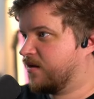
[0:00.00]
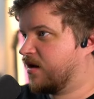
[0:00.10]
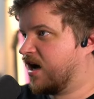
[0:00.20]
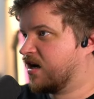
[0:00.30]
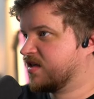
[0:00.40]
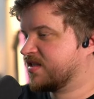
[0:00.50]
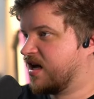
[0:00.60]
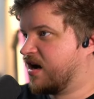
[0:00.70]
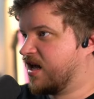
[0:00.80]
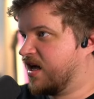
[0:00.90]
I'm going to start
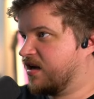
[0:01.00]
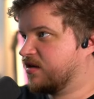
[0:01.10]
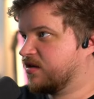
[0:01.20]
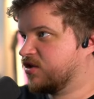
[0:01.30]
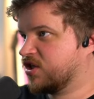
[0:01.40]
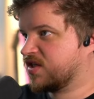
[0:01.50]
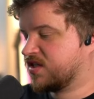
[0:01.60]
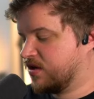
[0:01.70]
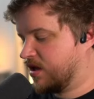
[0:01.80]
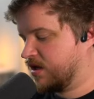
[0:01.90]
it again, just so
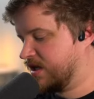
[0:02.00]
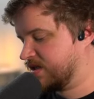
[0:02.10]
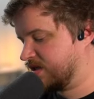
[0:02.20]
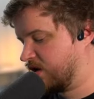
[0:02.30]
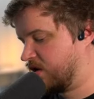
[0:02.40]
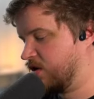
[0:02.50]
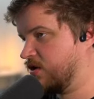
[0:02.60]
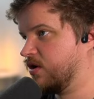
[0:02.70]
that there's no...